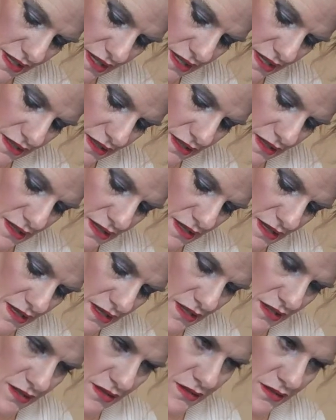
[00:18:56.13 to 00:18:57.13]
And
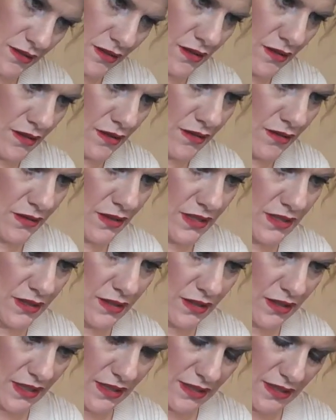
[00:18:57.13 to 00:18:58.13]
as you can
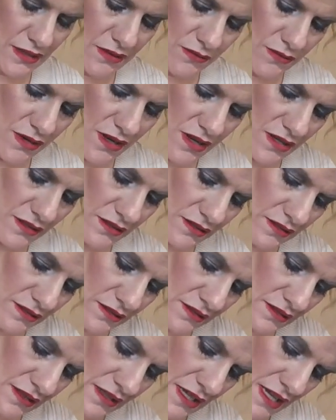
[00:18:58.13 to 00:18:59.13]
look at
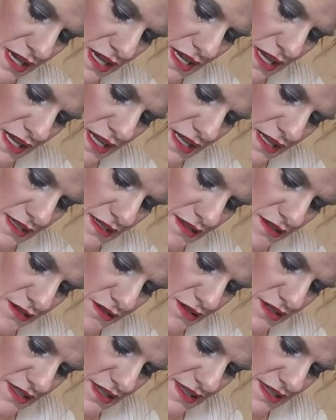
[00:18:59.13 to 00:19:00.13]
DeRosso's and
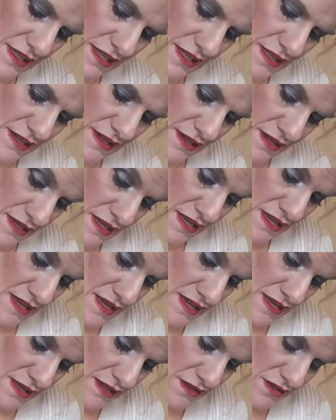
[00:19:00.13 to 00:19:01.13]
notice that
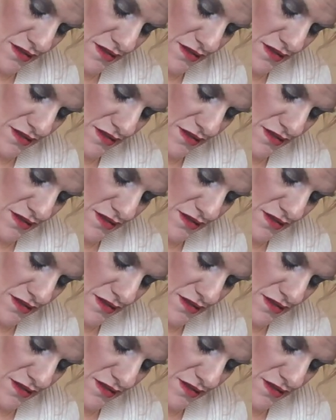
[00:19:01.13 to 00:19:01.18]
his are